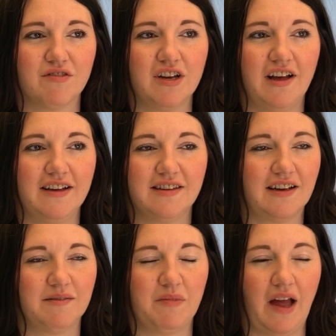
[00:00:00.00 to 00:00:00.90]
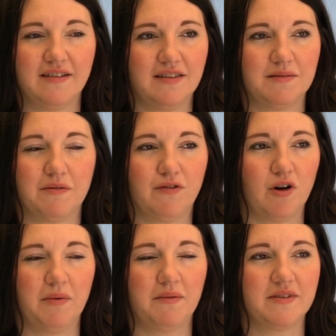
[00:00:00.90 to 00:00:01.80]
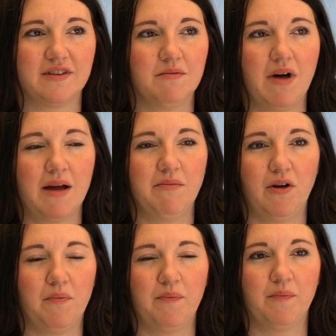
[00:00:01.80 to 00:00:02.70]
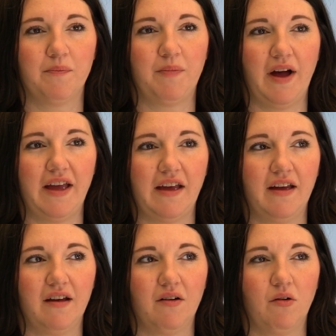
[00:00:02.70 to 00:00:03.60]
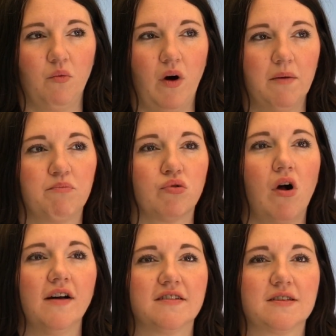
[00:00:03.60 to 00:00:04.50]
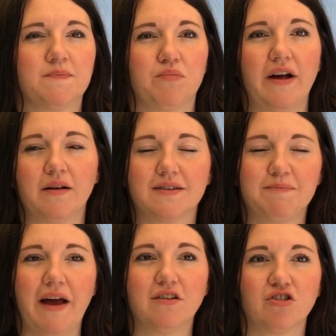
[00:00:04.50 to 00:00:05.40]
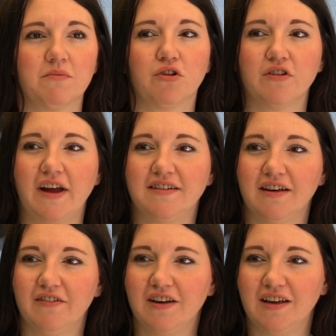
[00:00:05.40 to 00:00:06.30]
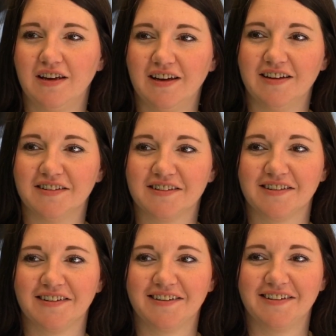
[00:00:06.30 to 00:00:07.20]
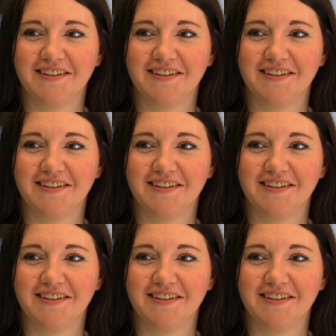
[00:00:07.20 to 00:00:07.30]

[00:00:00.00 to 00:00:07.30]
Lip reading: didn't realize, like I said this before, but I'm still mind blown by what a broad spectrum creativity is.